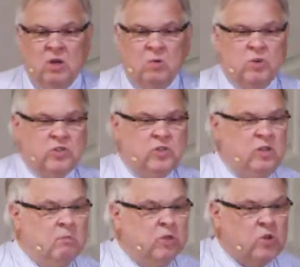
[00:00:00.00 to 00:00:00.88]
was
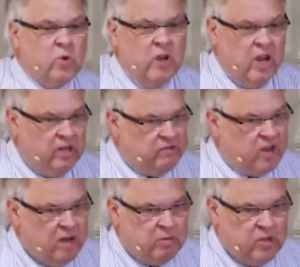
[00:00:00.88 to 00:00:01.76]
the most creative
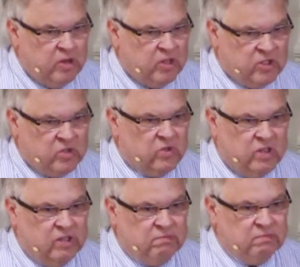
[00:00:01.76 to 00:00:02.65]
time in their history.
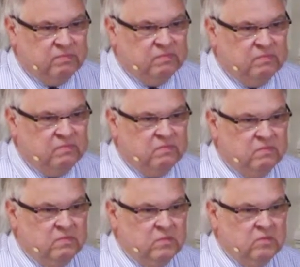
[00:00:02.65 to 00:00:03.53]

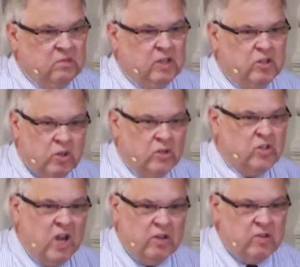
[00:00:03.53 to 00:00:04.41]
Turns
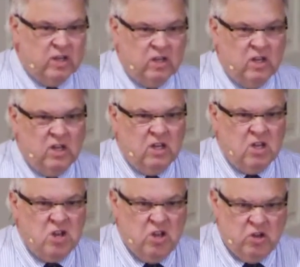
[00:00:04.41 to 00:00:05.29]
out that
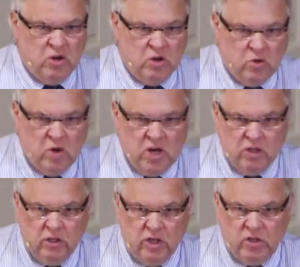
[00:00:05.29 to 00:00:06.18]
their great
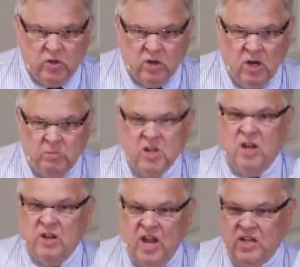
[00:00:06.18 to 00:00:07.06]
literature comes
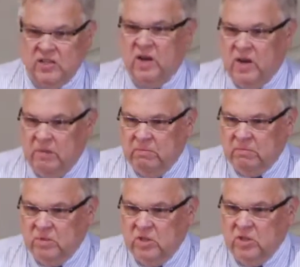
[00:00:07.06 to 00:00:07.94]
out of that time.
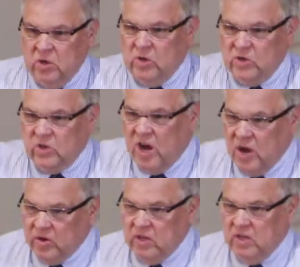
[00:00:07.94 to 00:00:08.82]
Turns out